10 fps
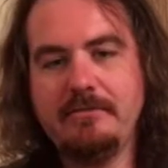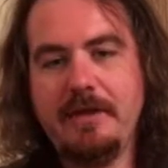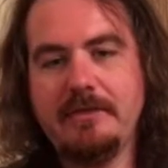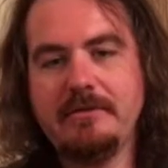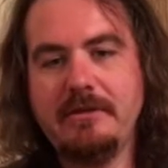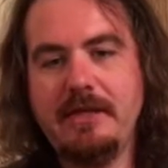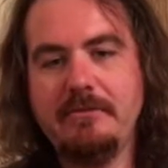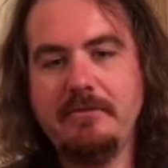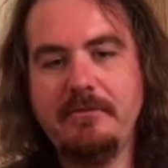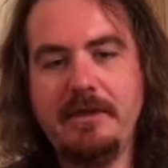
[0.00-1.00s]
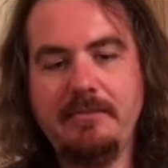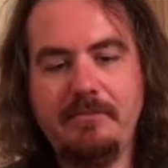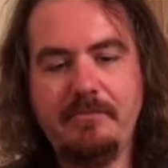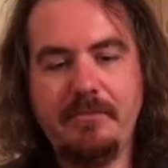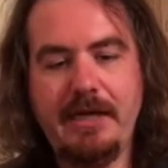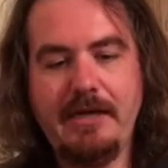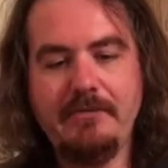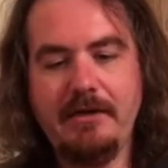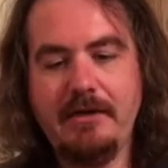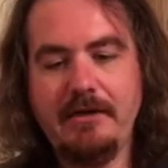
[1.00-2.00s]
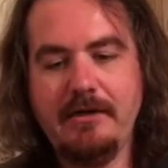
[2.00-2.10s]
basically label me a pack rat